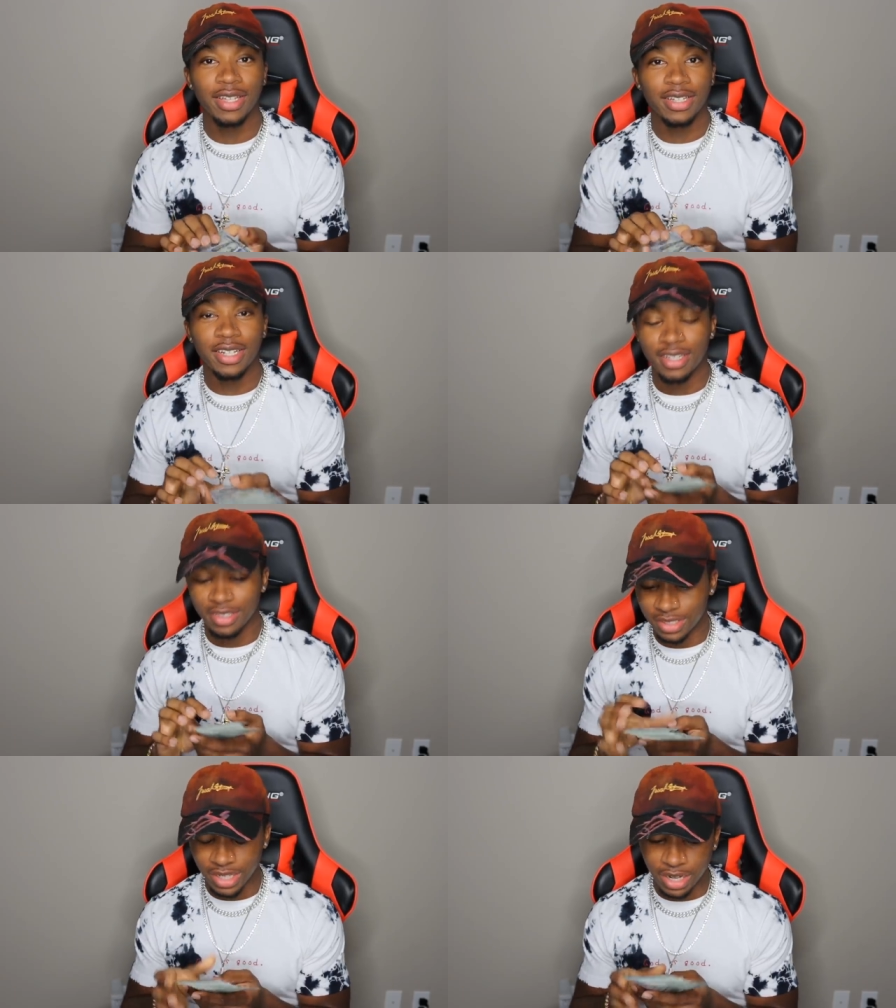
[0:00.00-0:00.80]
No, I'm
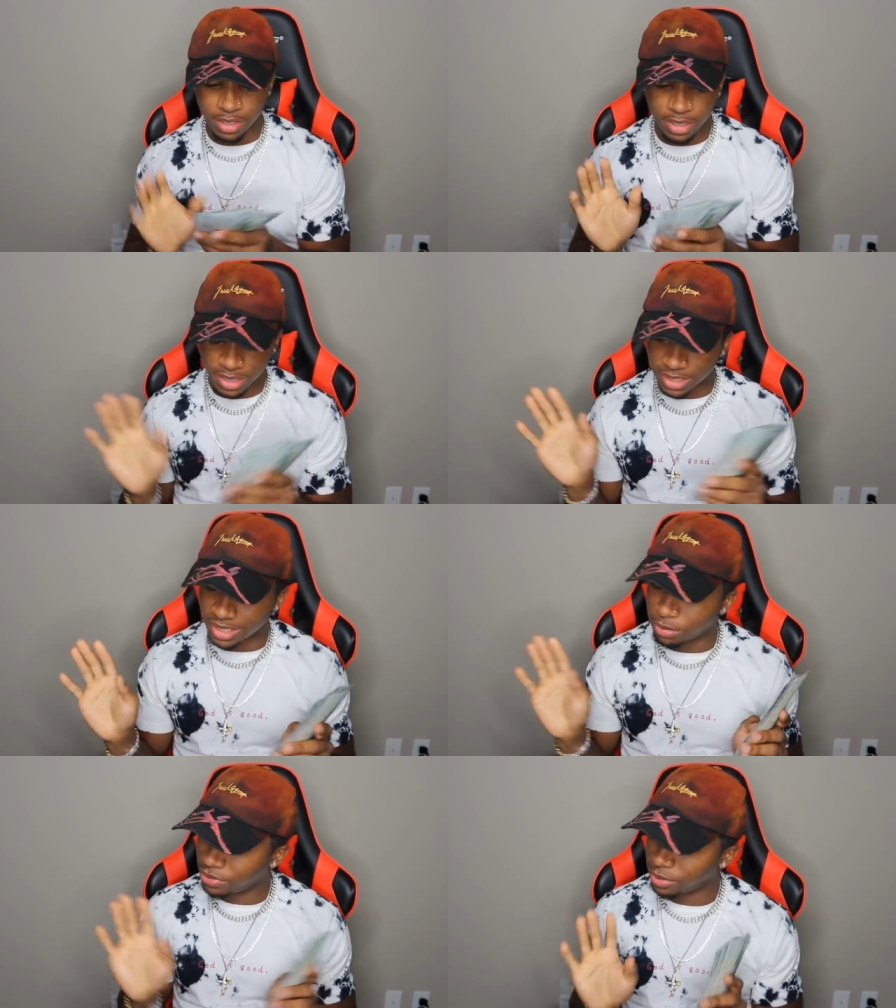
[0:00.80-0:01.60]
saying, I,
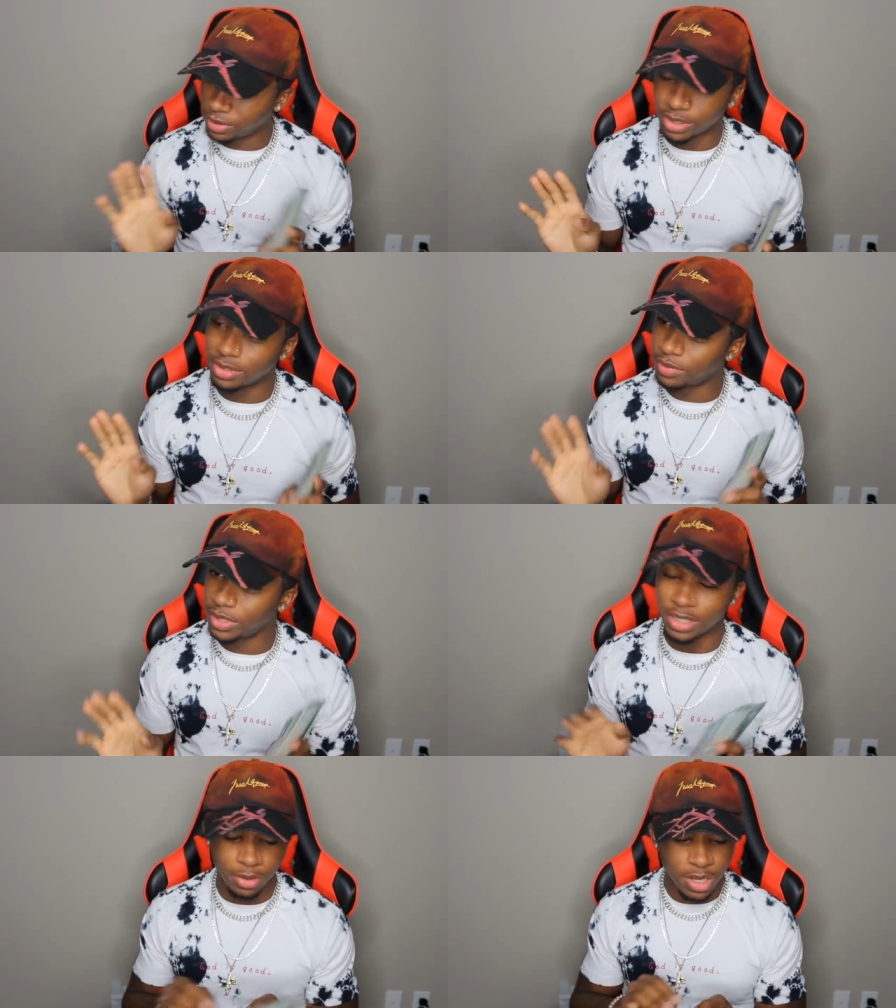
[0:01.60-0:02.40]
listen, before we start the
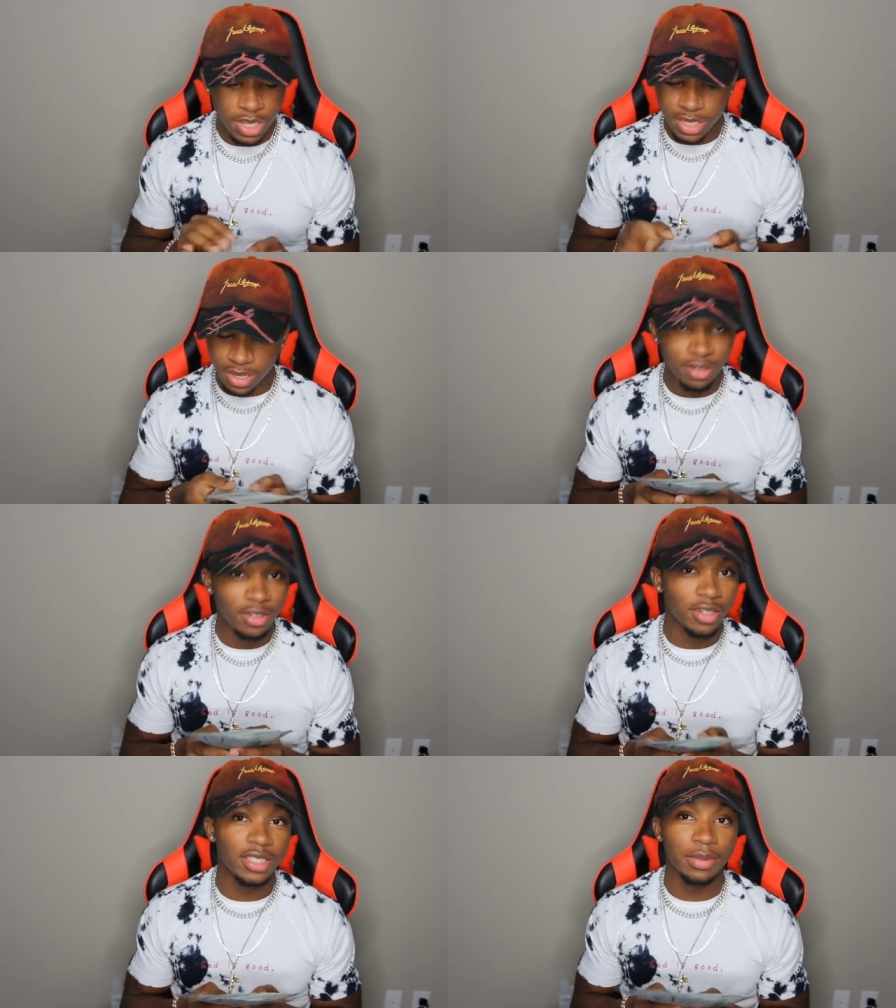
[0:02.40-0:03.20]
video, y'all don't
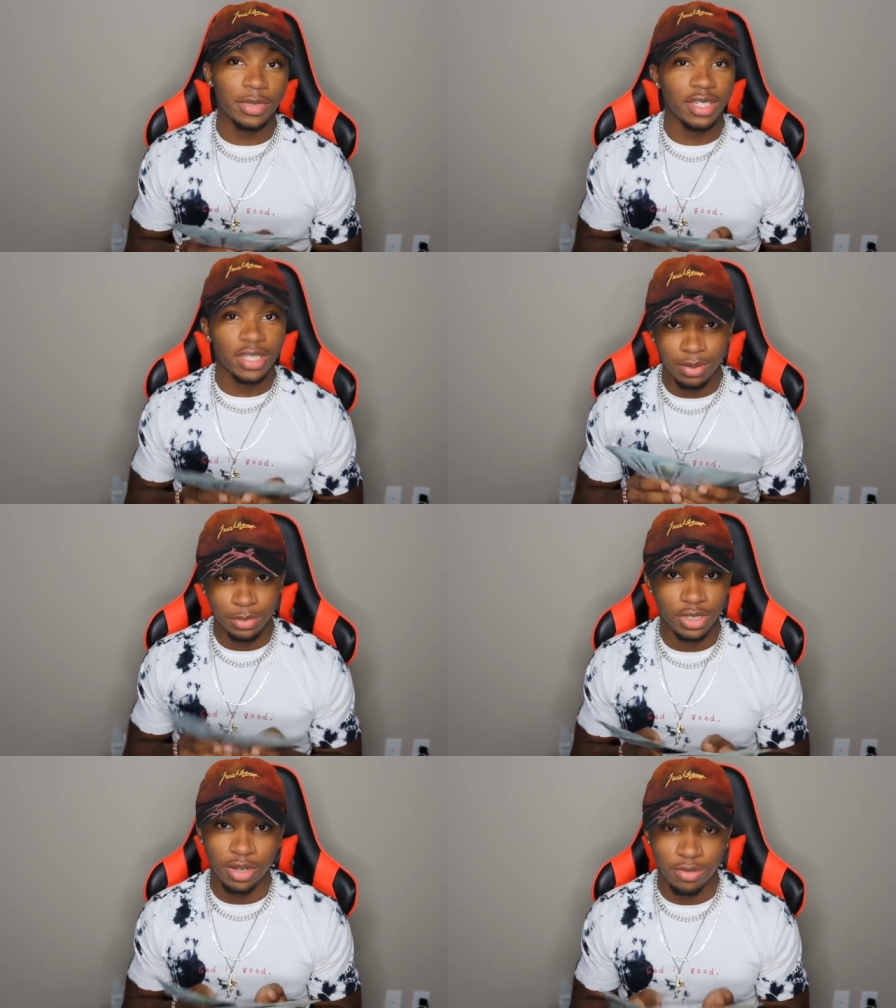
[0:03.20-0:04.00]
look at this money coming
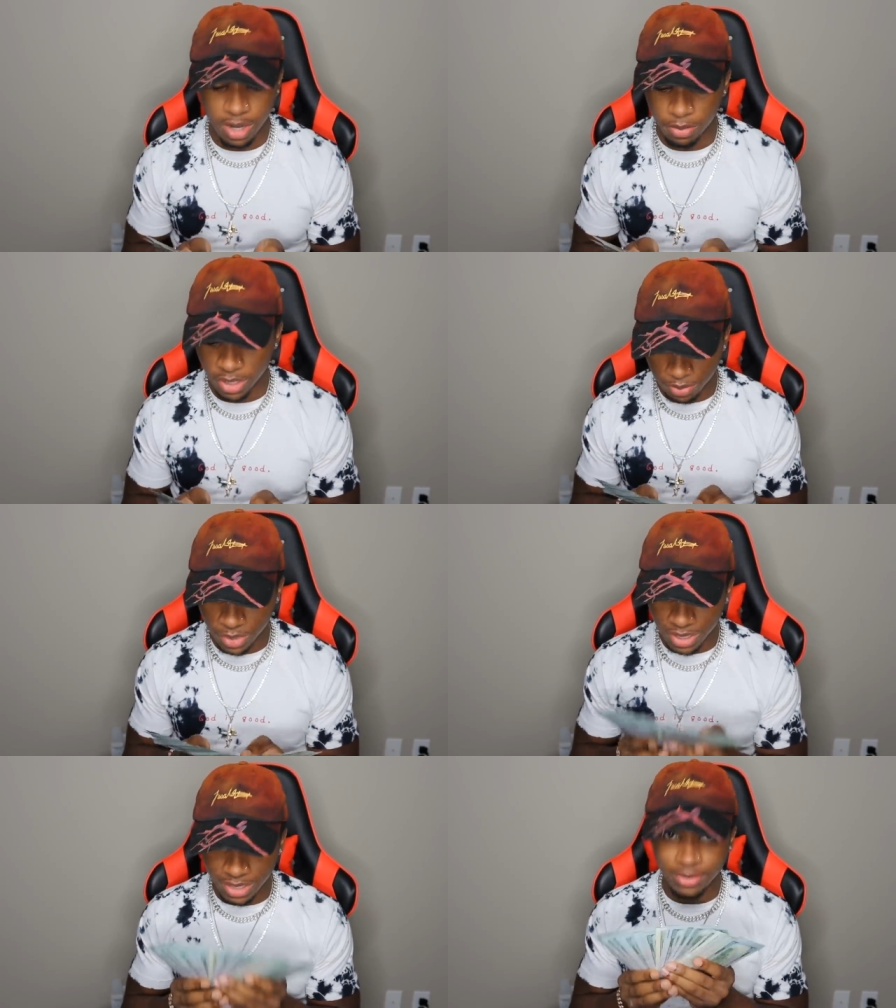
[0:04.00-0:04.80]
trying to rob you. This
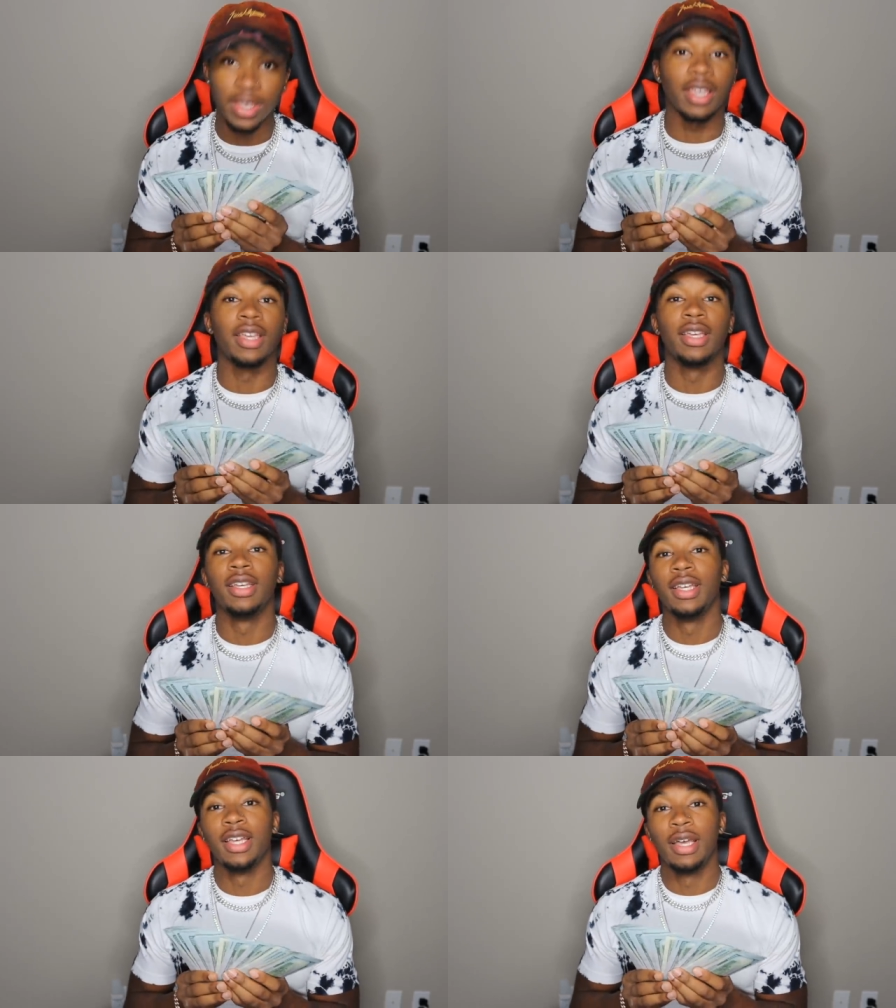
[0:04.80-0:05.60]
money is fake.
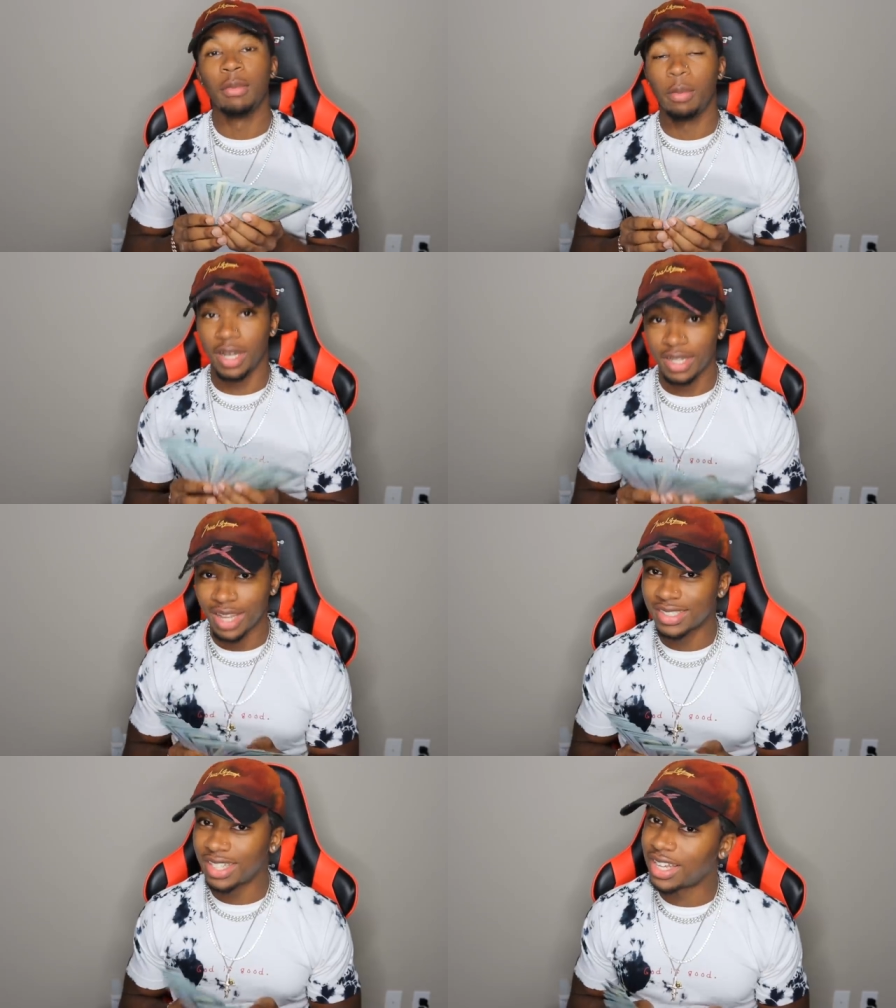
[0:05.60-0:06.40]
My
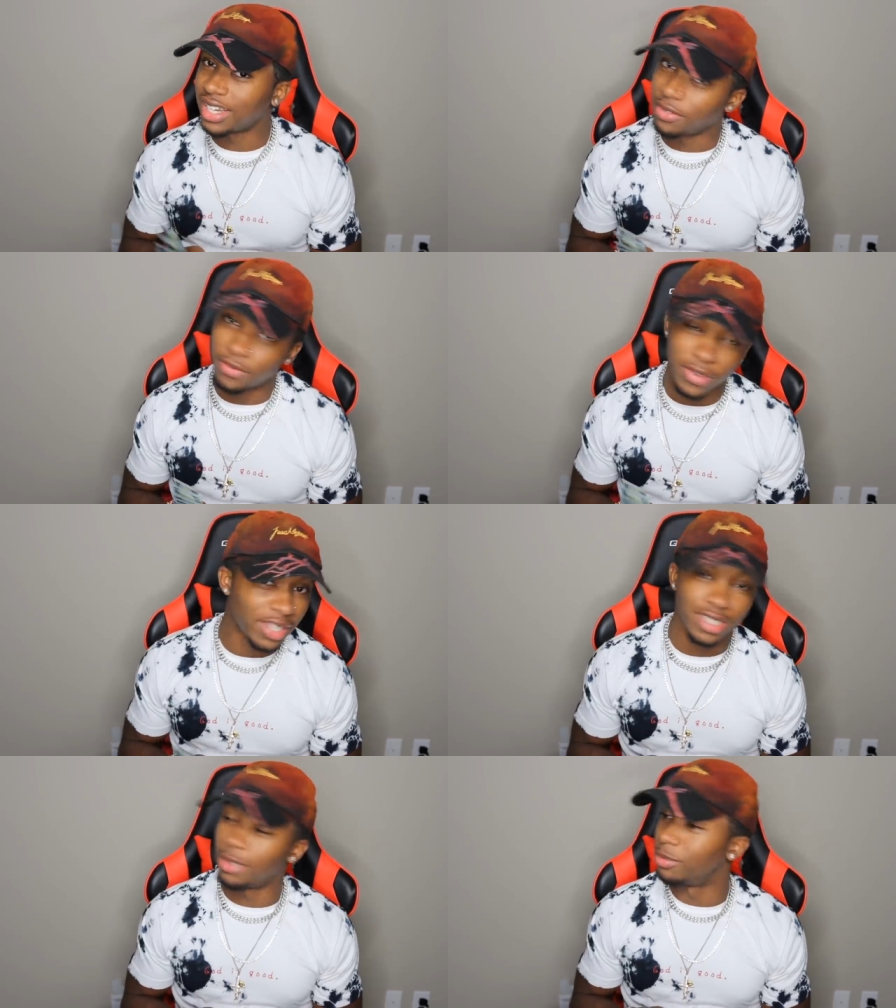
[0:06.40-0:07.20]
Glock 9 ain't
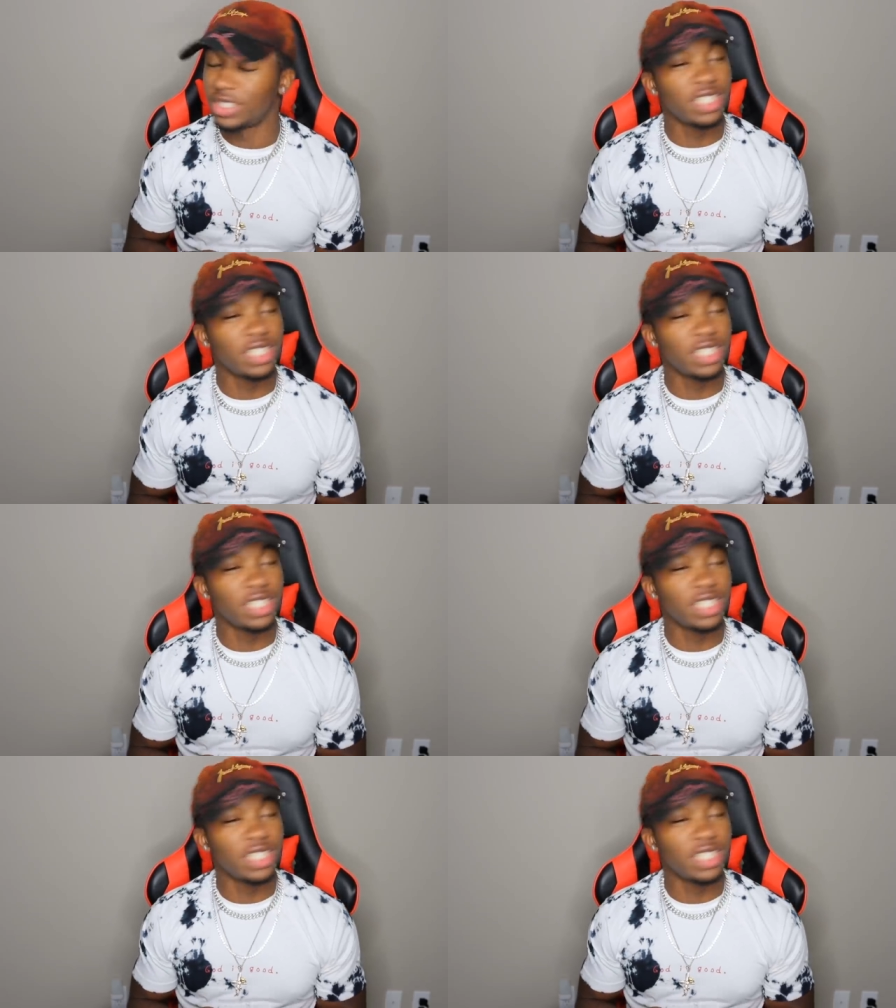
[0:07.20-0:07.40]
faking it. Don't shoot